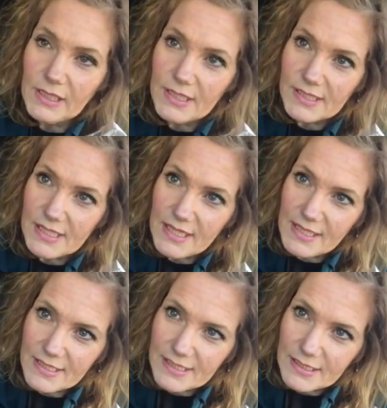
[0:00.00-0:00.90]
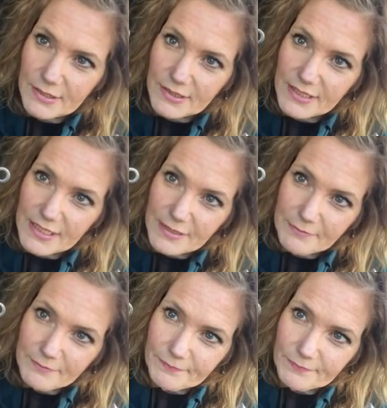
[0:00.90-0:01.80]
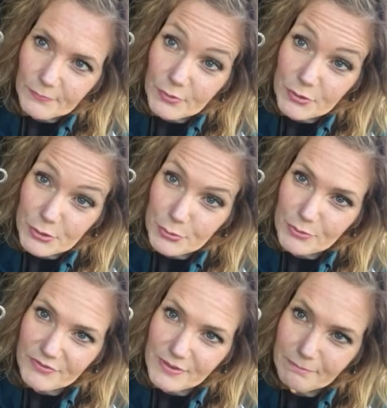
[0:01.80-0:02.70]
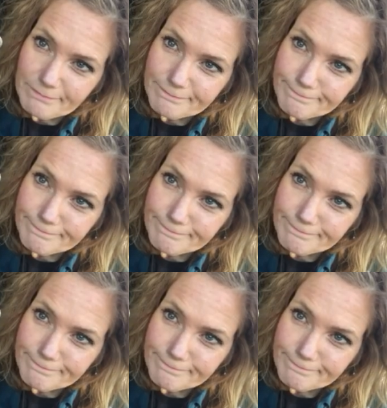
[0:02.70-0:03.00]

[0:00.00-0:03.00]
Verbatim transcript: you see this little thing? Well, there's two of them.